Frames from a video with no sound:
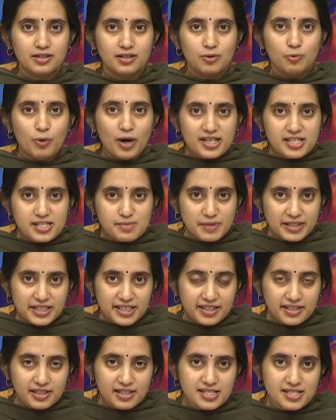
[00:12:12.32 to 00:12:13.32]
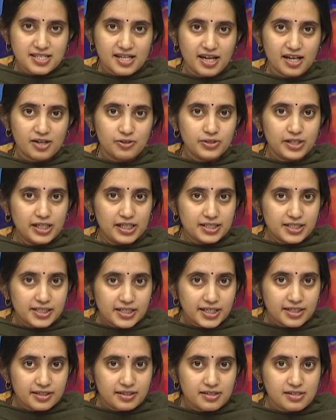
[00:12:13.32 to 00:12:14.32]
Once material is there on the
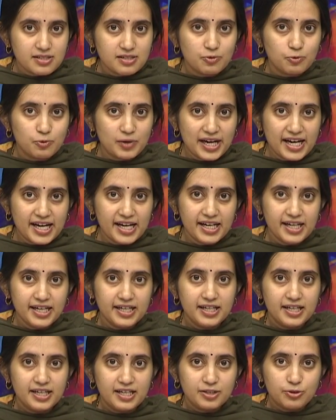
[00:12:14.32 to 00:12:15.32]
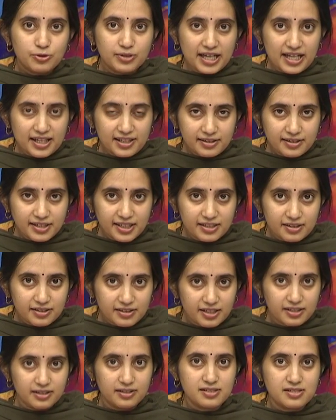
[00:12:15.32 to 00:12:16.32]
internet, there is a way to tell the reader
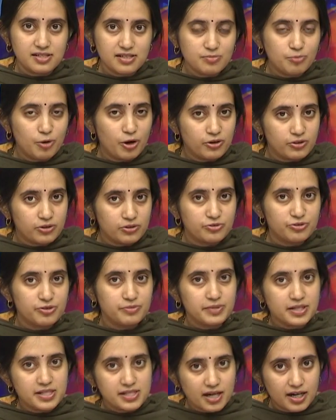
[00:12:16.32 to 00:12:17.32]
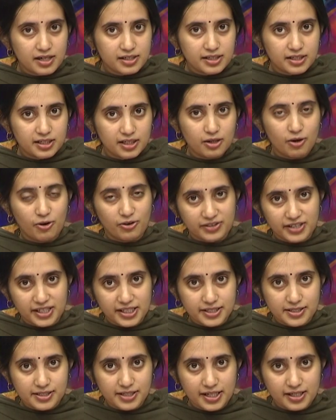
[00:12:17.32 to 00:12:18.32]
that this is borrowed from this article on the
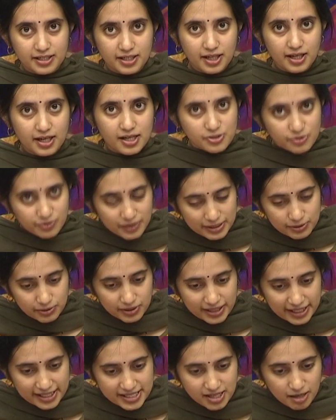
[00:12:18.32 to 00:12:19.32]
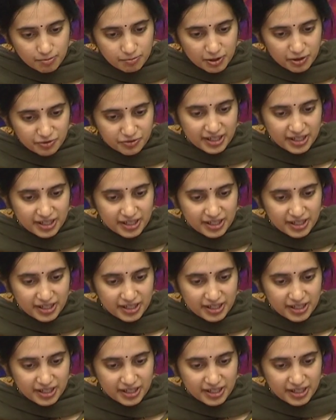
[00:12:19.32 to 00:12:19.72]
internet. So we'll do an example of